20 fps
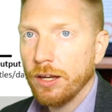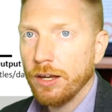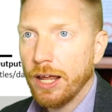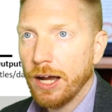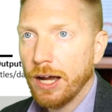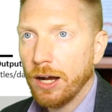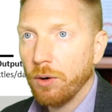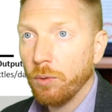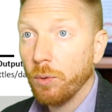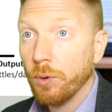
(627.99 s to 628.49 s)

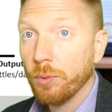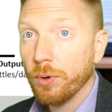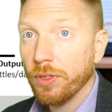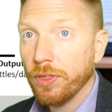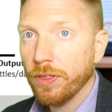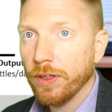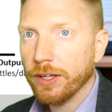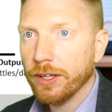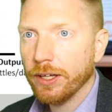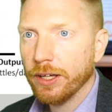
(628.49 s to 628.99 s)
Now, when we're
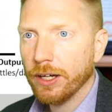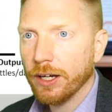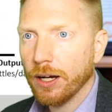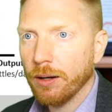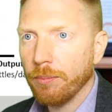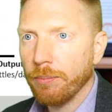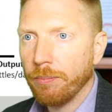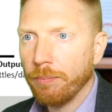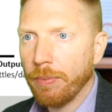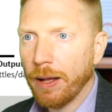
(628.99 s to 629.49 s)
thinking
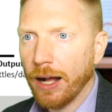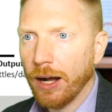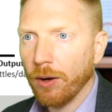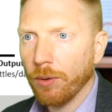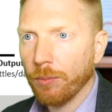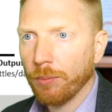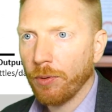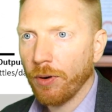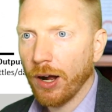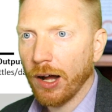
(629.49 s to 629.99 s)

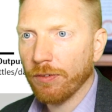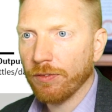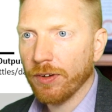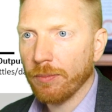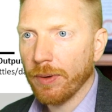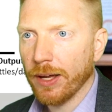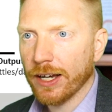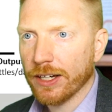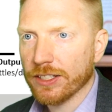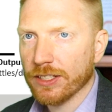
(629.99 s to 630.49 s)
about
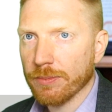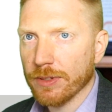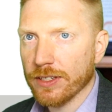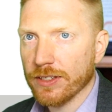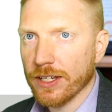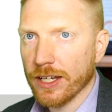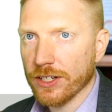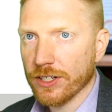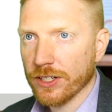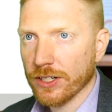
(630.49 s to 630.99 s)
profit
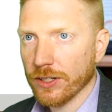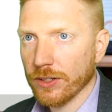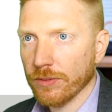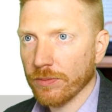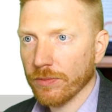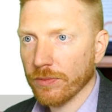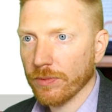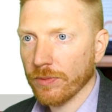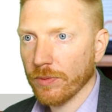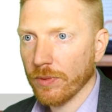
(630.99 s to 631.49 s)
maximization,
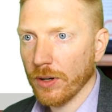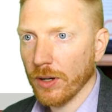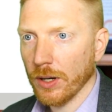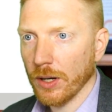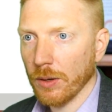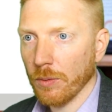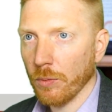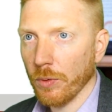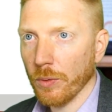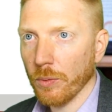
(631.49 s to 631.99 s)

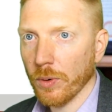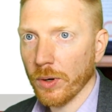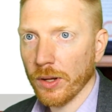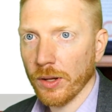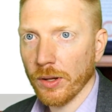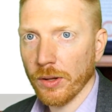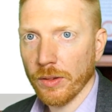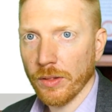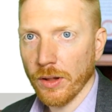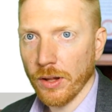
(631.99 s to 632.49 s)

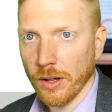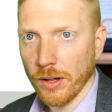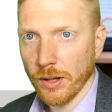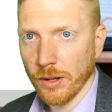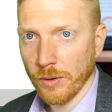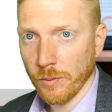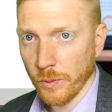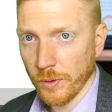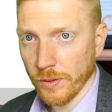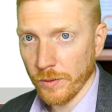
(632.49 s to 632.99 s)

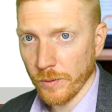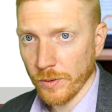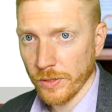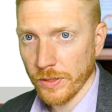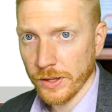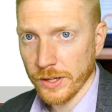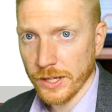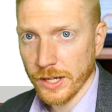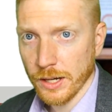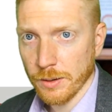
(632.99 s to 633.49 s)
we're
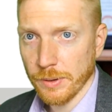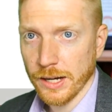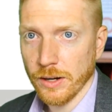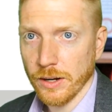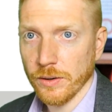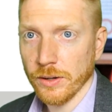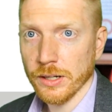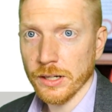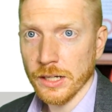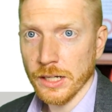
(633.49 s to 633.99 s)
thinking
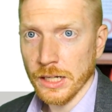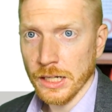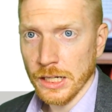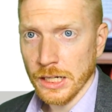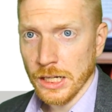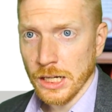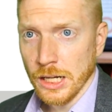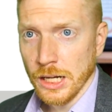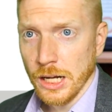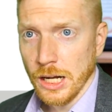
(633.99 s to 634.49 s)
about
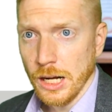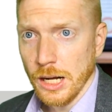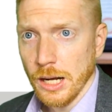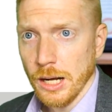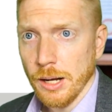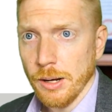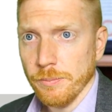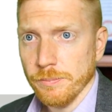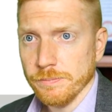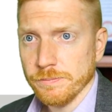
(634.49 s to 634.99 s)

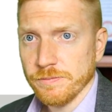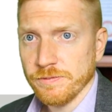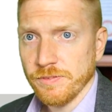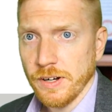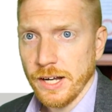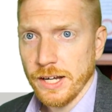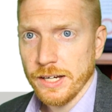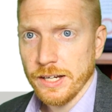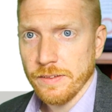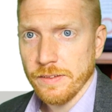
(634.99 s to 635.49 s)

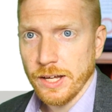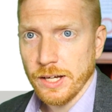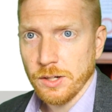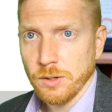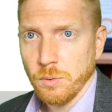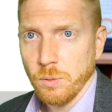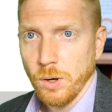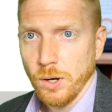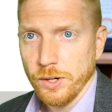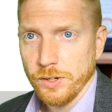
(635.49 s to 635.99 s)
finding
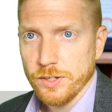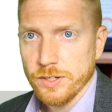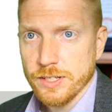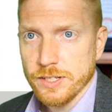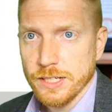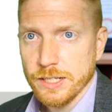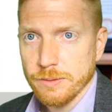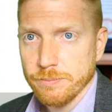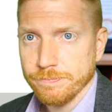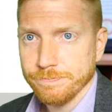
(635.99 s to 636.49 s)
that
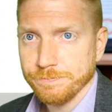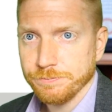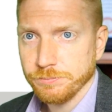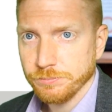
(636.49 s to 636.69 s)
quantity.